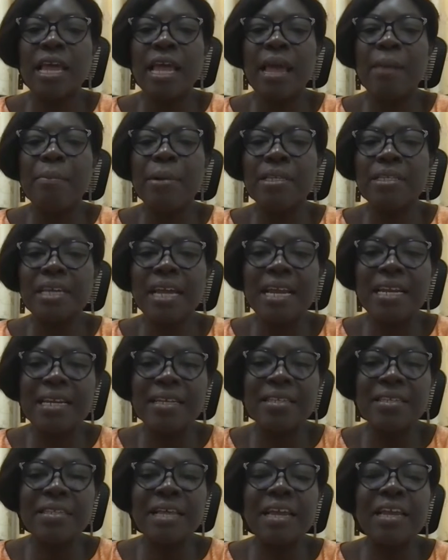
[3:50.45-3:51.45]
a better
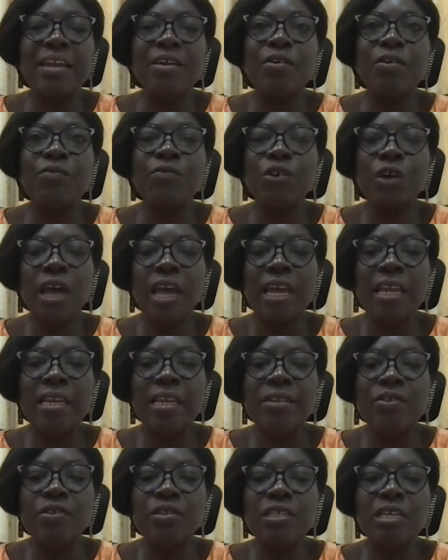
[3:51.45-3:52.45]
understanding of your
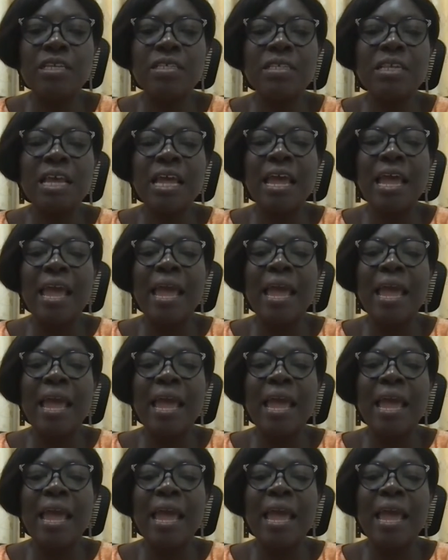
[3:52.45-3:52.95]
end users,